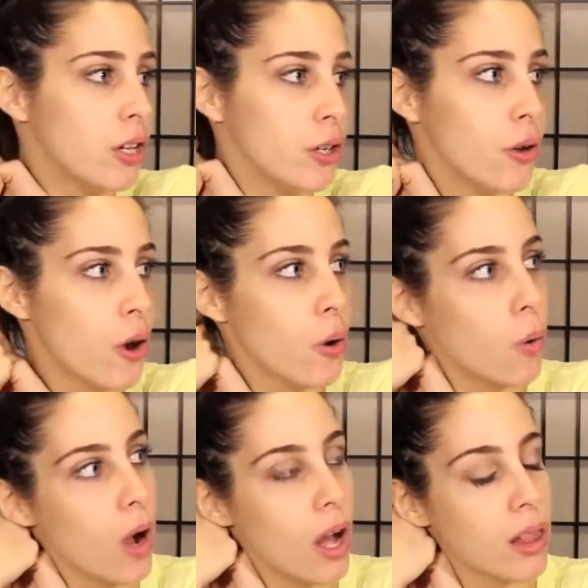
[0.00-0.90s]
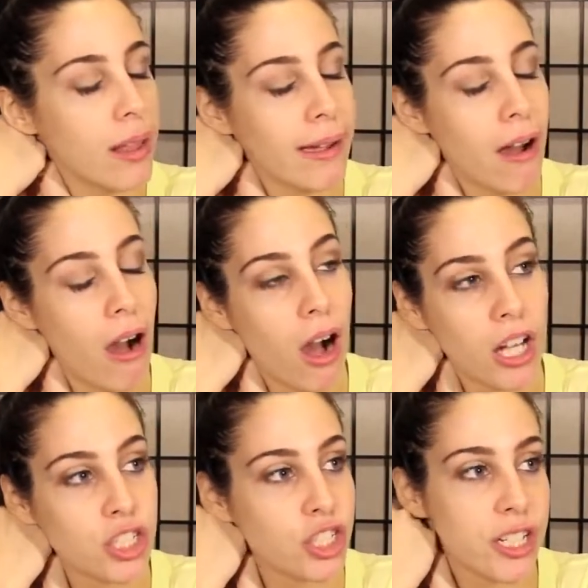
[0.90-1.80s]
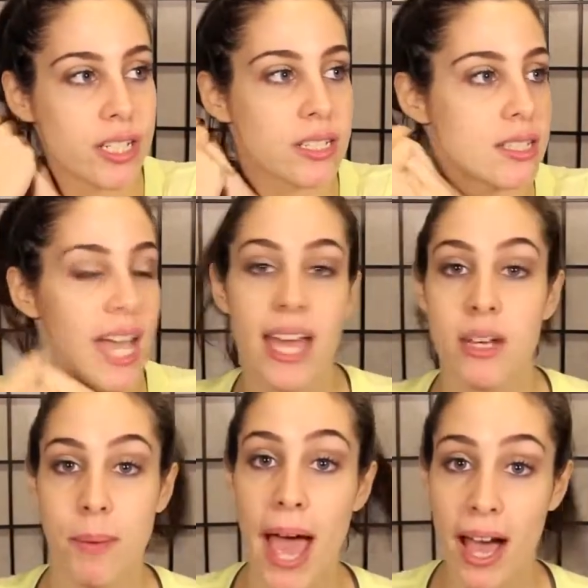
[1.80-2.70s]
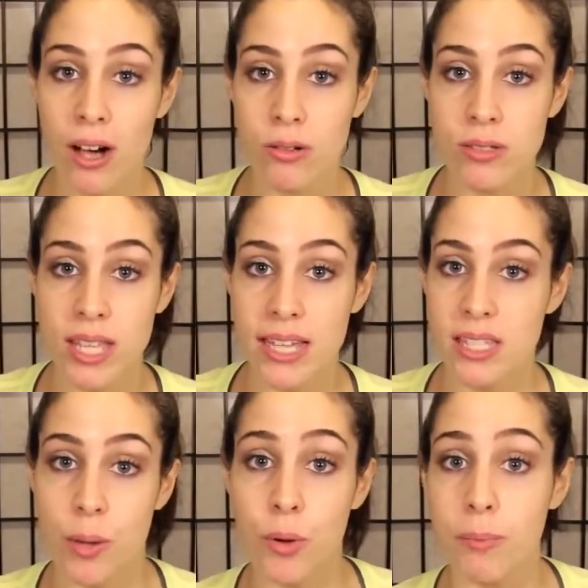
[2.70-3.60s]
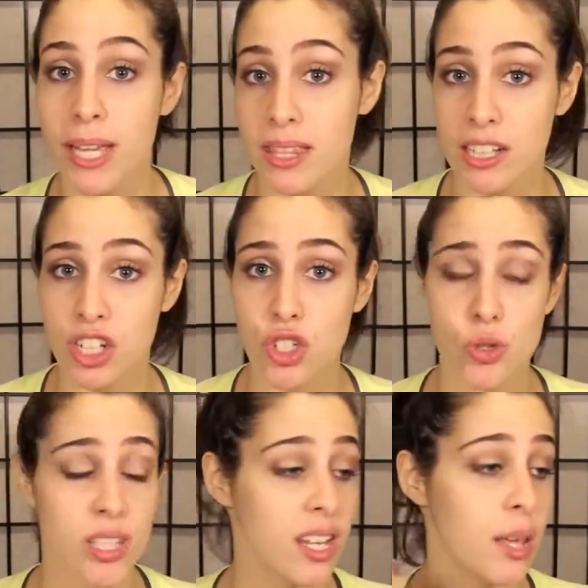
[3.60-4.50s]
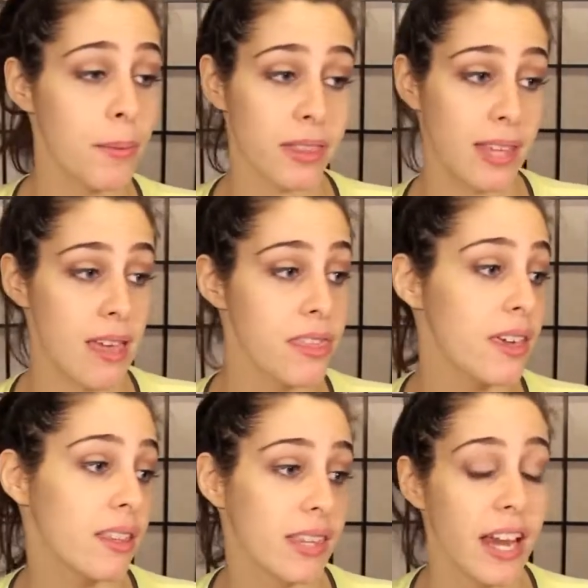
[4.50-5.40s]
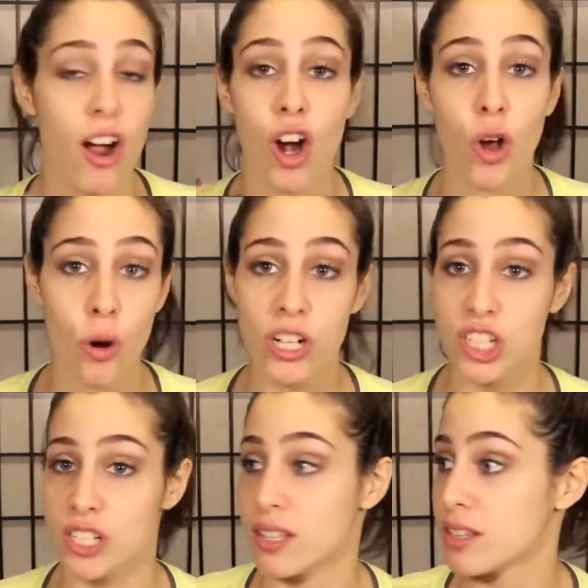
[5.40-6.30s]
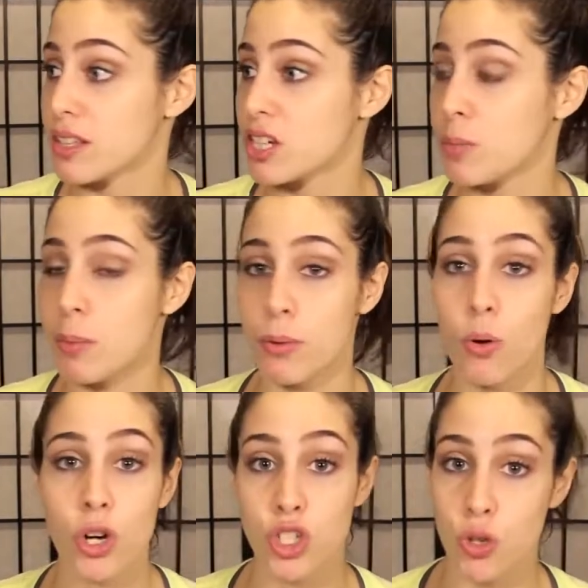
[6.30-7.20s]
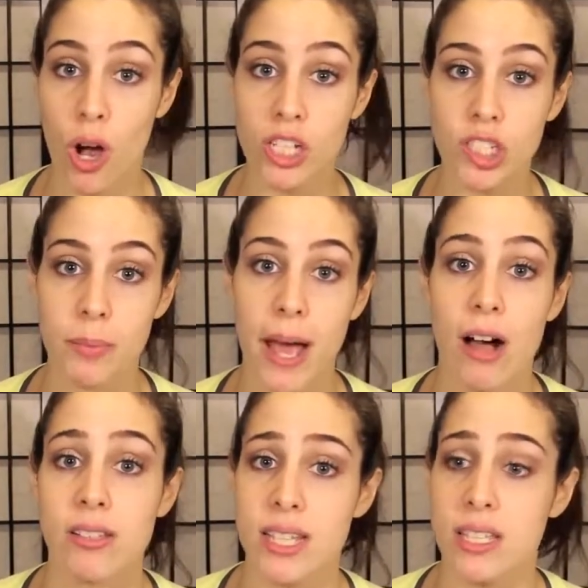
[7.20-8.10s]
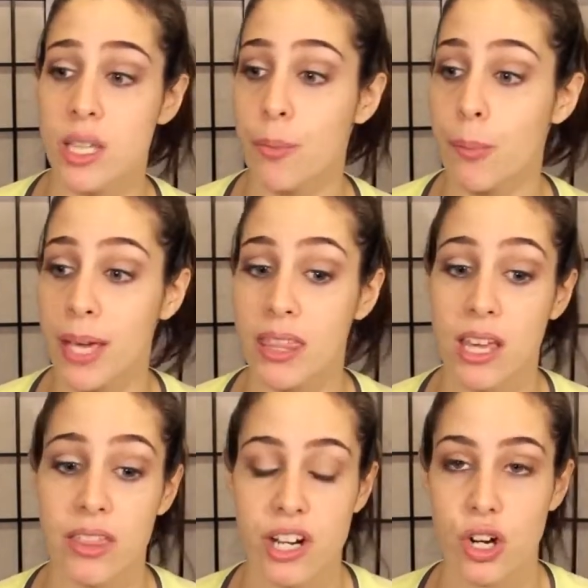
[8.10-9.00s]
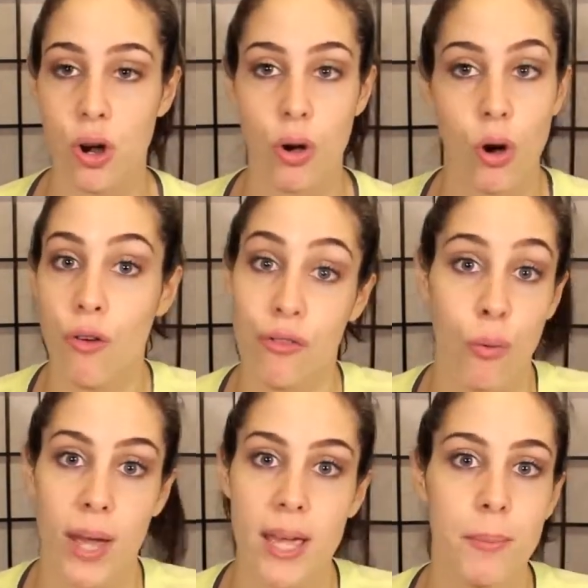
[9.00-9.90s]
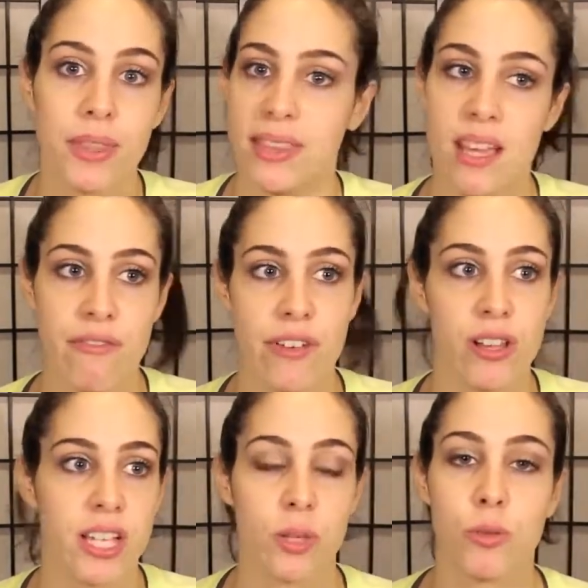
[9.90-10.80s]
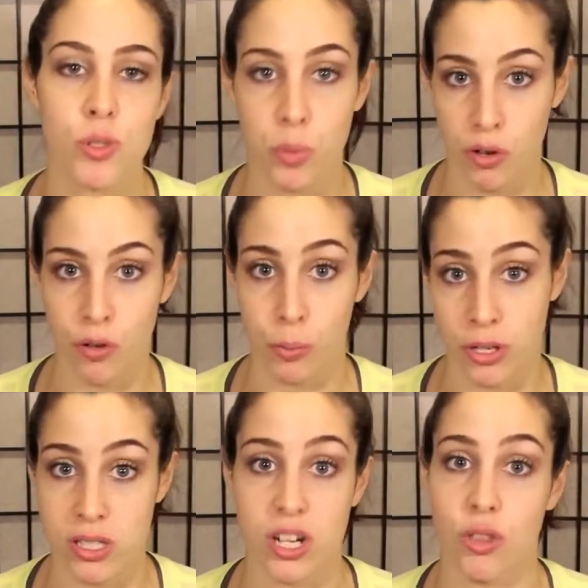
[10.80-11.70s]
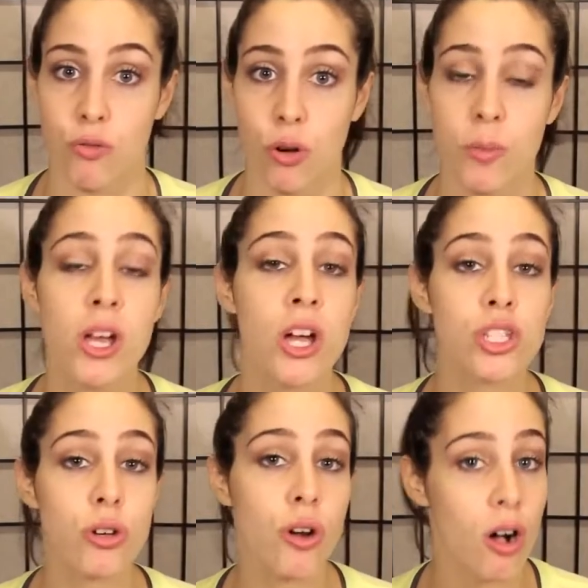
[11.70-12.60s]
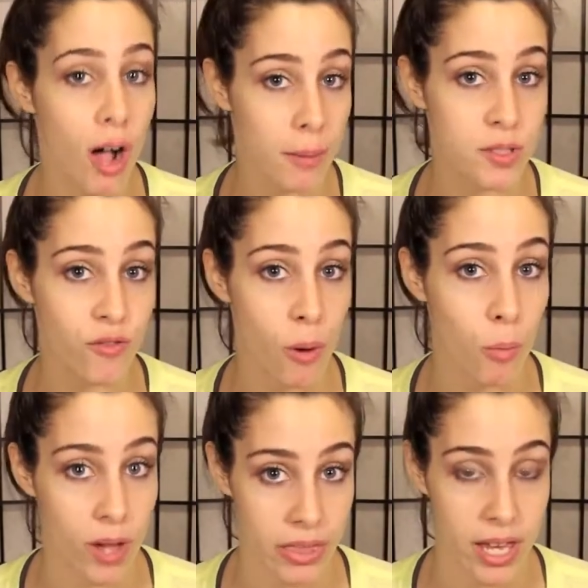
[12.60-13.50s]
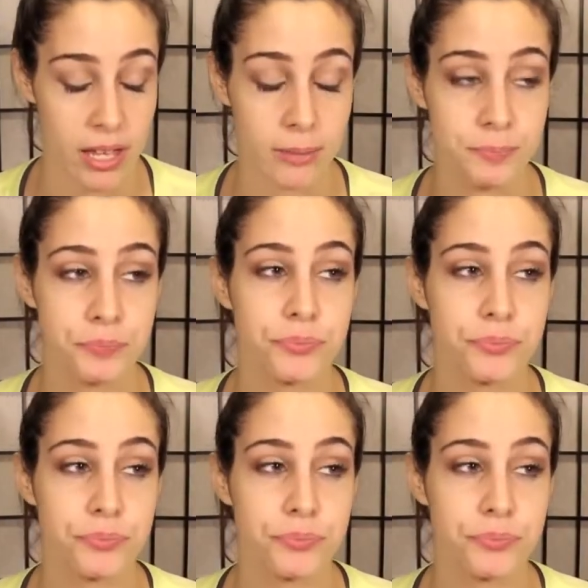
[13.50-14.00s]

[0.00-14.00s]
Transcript: you know, like 110 pounds, and someone might think they're too skinny, but they think they are gorgeous. And then there's people who are 200 pounds, and someone might think they're overweight, but they feel like the most beautiful person in the room. So it all comes from within.